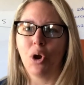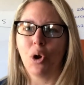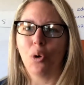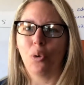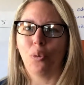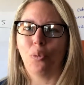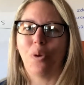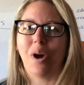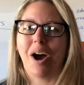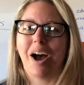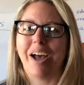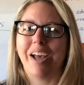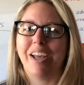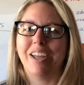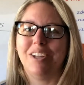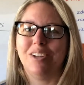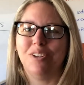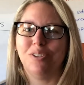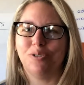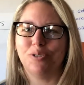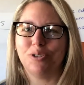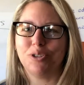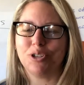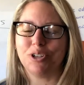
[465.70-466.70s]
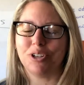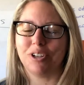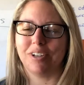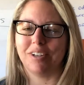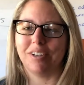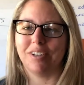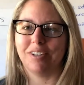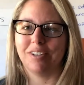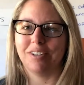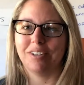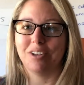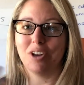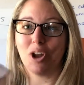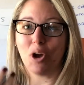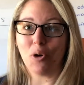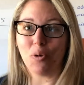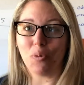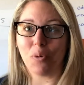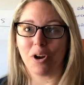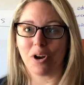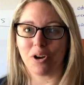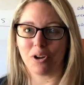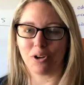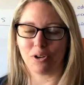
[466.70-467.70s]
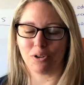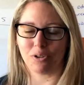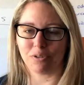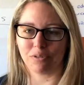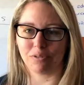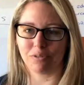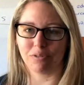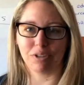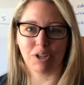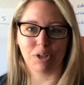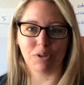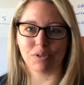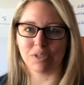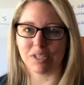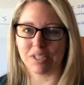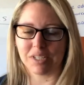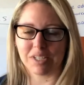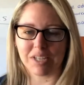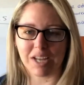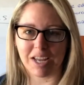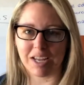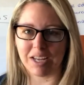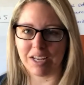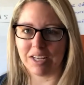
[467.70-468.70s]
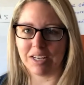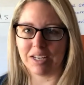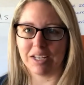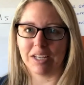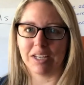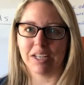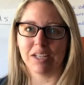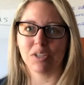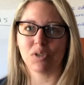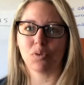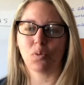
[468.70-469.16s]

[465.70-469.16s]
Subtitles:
why you should know where your closest AED is,